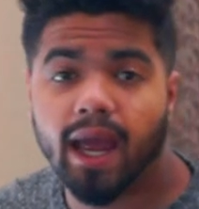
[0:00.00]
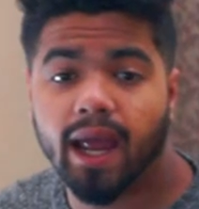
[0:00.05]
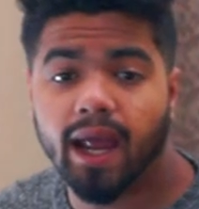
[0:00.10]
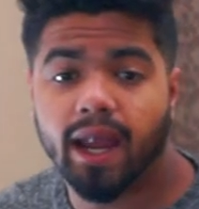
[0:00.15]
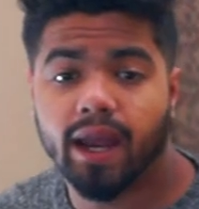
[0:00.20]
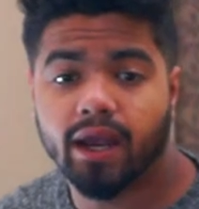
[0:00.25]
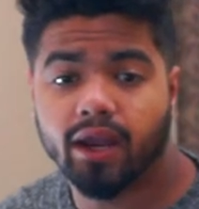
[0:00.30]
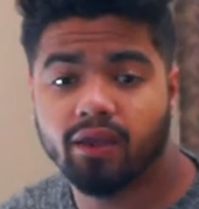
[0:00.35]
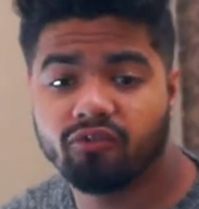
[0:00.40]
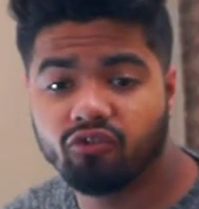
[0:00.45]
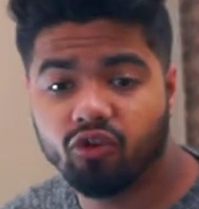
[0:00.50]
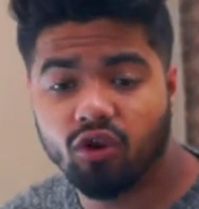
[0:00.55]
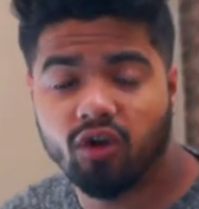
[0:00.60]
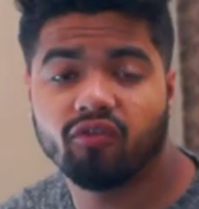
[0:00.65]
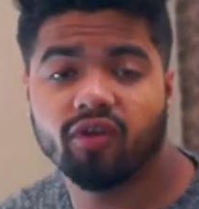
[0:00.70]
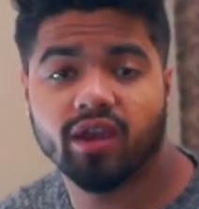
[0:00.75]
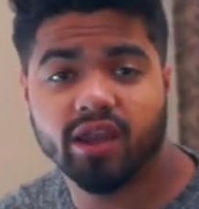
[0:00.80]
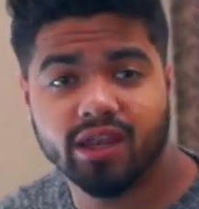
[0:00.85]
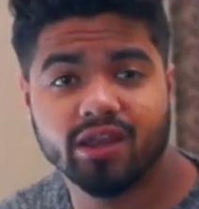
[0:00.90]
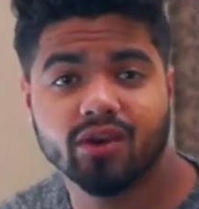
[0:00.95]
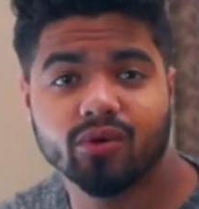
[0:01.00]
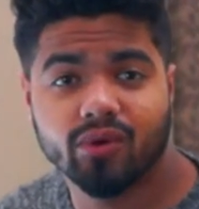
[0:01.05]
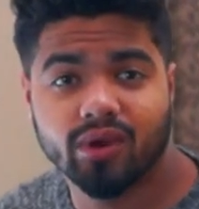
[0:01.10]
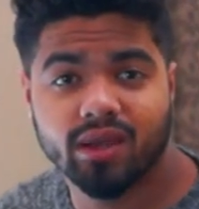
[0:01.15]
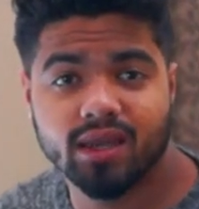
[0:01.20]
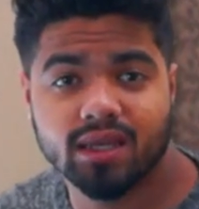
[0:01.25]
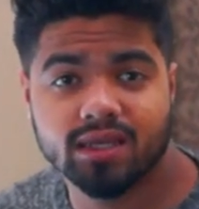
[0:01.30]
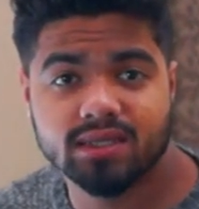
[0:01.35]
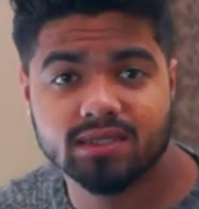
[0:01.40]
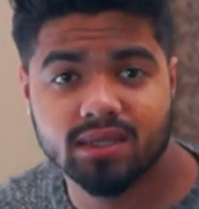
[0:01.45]
And if you have
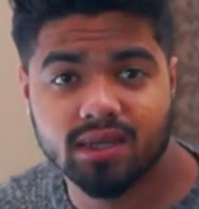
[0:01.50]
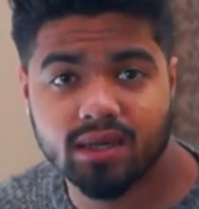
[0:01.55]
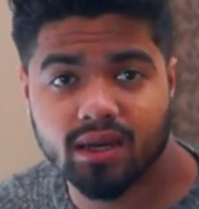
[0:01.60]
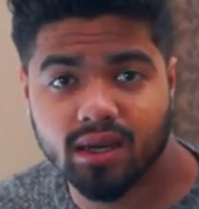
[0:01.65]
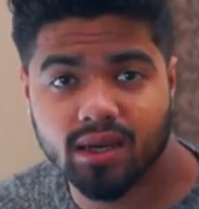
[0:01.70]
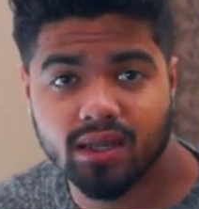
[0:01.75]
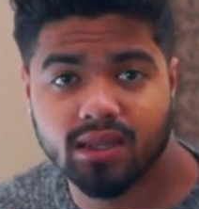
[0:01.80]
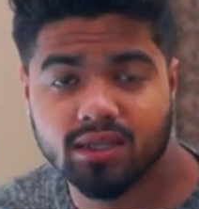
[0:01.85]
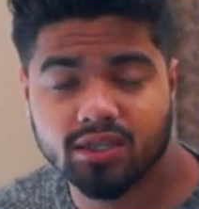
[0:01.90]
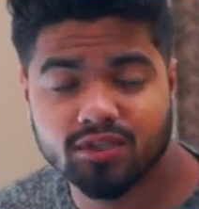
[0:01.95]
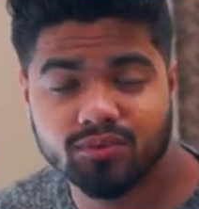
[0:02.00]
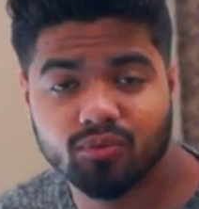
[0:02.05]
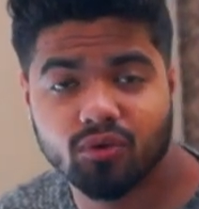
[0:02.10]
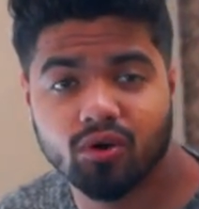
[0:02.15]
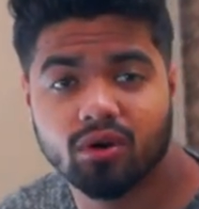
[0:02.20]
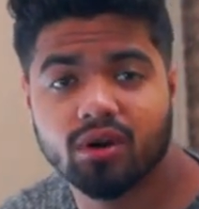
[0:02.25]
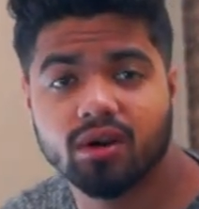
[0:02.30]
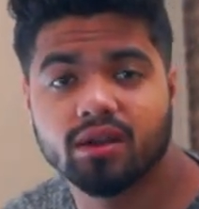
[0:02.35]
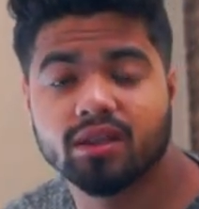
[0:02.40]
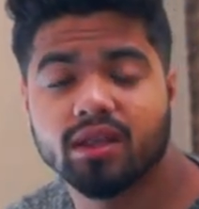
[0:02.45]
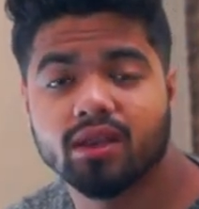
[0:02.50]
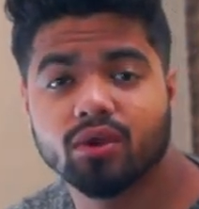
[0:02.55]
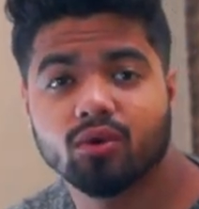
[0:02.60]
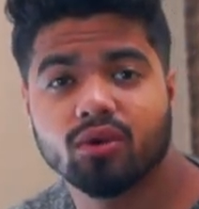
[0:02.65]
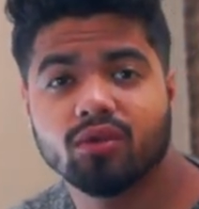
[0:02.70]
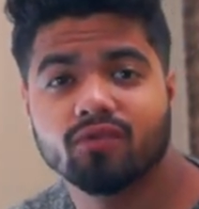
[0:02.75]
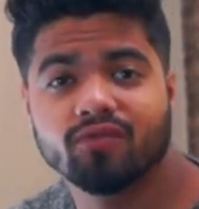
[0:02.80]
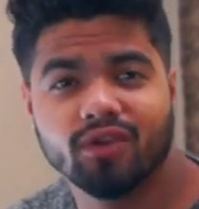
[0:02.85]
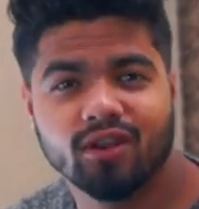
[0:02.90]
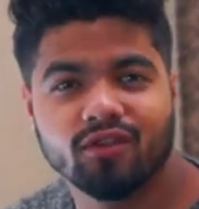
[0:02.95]
any queries regarding this
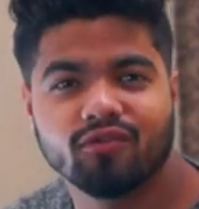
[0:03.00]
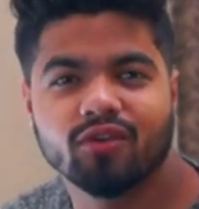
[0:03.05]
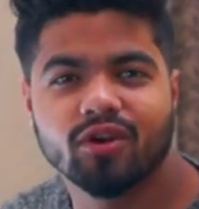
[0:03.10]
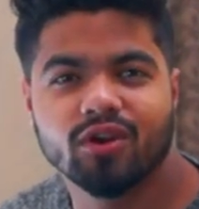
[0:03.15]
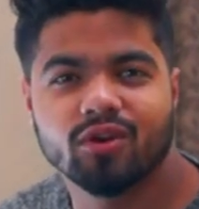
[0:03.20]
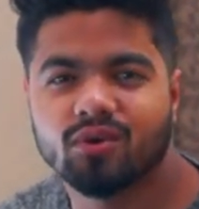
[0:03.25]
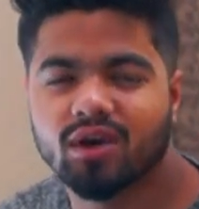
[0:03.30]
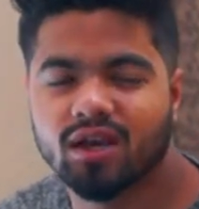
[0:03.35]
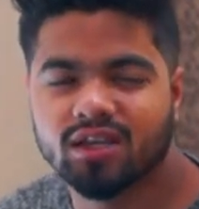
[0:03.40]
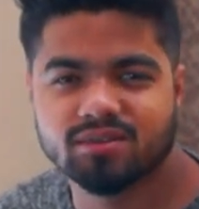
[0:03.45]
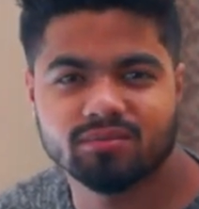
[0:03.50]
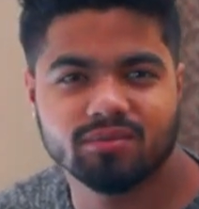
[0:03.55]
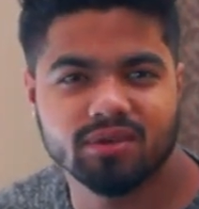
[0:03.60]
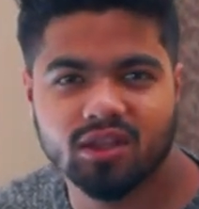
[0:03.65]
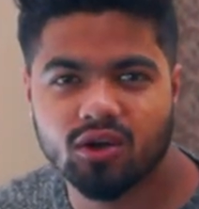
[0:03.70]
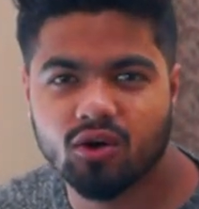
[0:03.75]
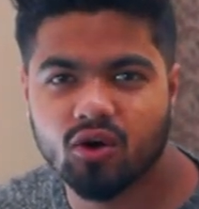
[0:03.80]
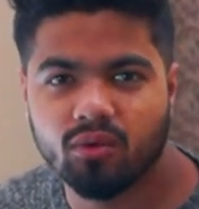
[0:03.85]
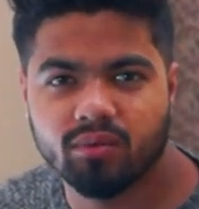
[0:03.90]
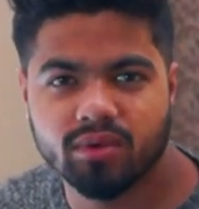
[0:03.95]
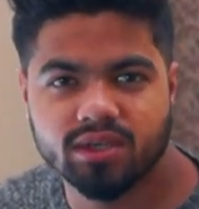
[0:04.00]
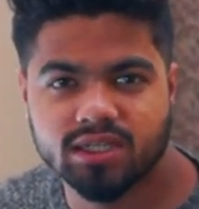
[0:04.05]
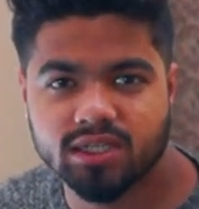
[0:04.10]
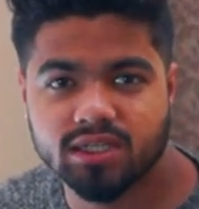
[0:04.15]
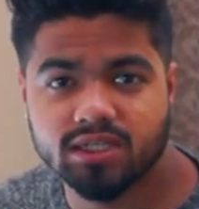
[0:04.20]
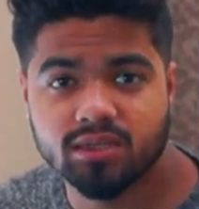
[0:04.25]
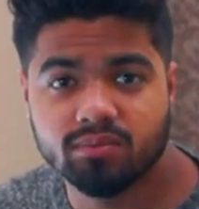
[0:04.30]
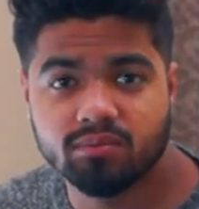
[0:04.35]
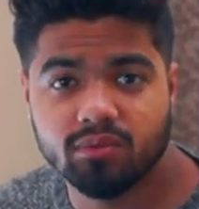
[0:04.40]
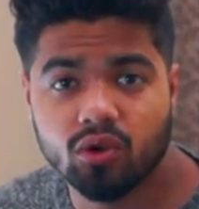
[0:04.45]
product, then you can feel free to ask me in the
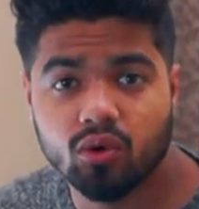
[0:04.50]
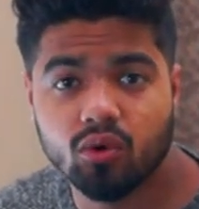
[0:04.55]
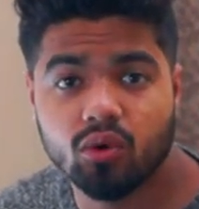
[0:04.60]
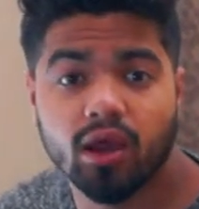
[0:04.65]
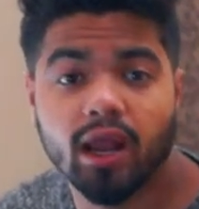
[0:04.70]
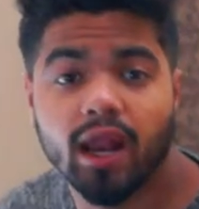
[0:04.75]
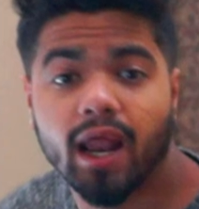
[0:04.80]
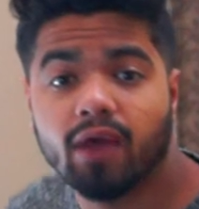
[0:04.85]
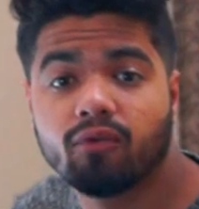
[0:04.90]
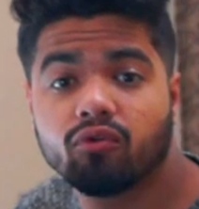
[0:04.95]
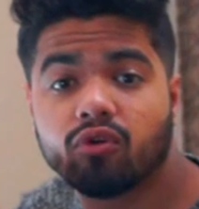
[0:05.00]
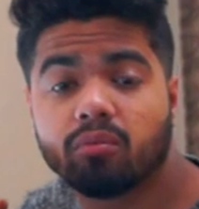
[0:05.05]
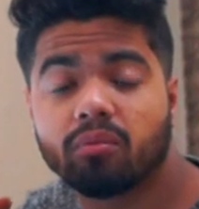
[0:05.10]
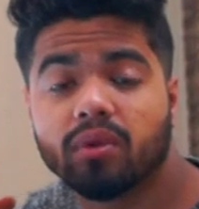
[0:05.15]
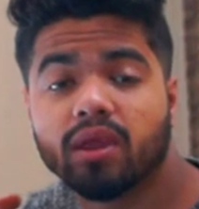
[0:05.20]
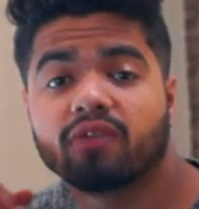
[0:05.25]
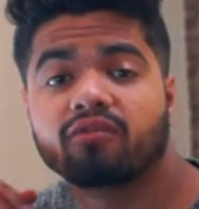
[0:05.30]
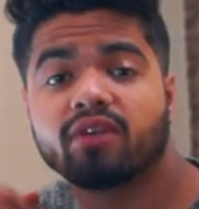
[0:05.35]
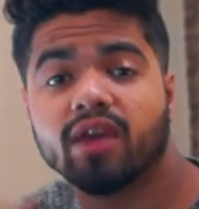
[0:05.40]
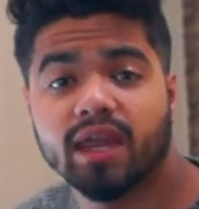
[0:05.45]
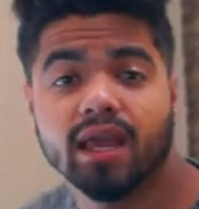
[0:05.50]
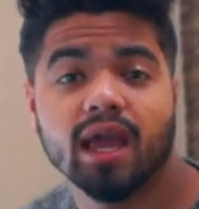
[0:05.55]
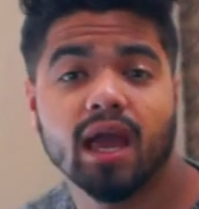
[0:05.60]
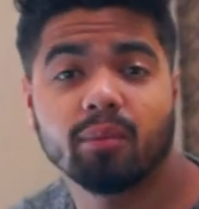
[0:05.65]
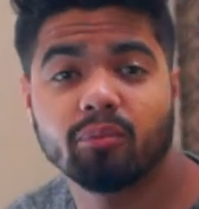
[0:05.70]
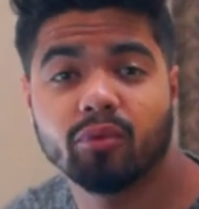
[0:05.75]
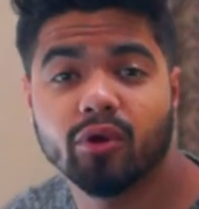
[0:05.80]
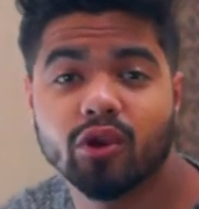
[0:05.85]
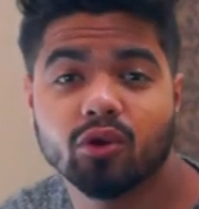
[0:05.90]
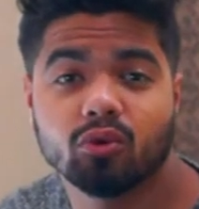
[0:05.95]
comment section below, and I would be
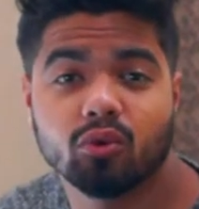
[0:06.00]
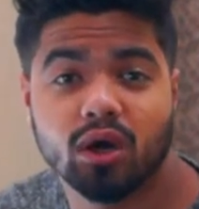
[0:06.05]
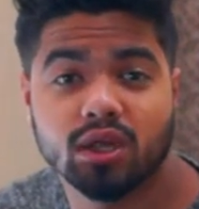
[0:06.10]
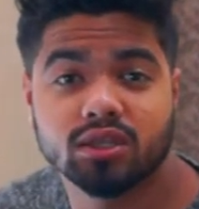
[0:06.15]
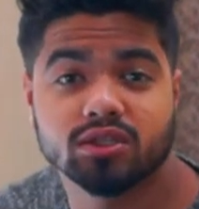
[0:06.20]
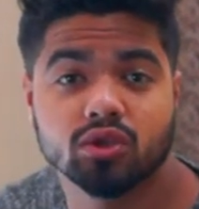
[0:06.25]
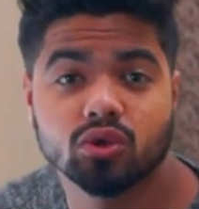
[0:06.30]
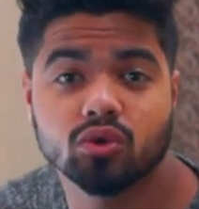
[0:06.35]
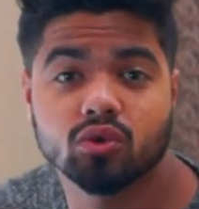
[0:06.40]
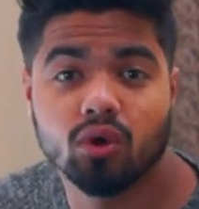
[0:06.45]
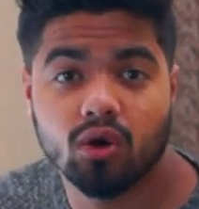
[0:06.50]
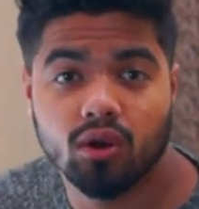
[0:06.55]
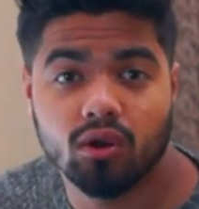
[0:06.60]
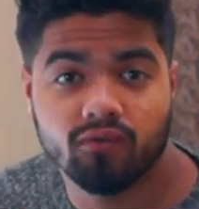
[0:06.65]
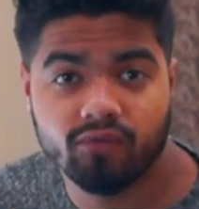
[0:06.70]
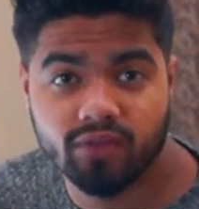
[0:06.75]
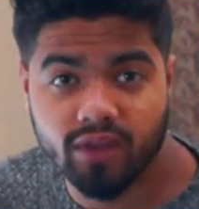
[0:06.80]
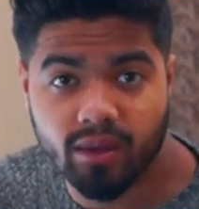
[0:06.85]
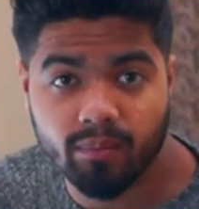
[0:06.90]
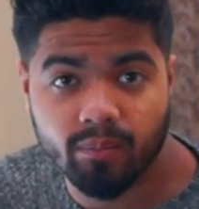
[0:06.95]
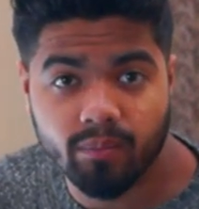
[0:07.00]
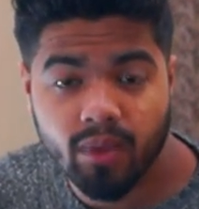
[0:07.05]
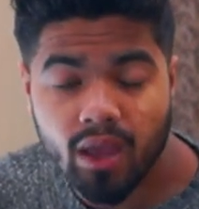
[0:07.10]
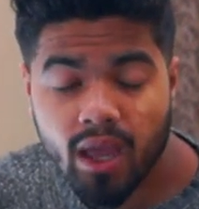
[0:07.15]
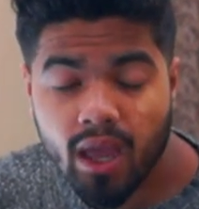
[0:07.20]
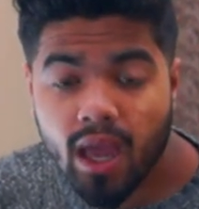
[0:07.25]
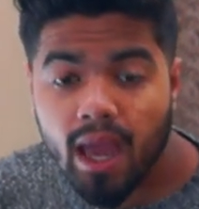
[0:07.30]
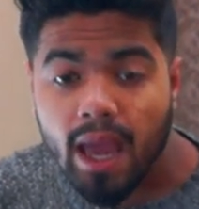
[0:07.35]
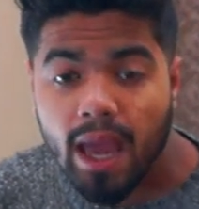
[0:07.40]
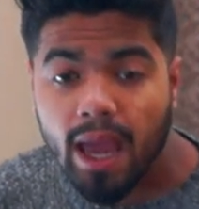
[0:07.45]
very happy to answer to all of them.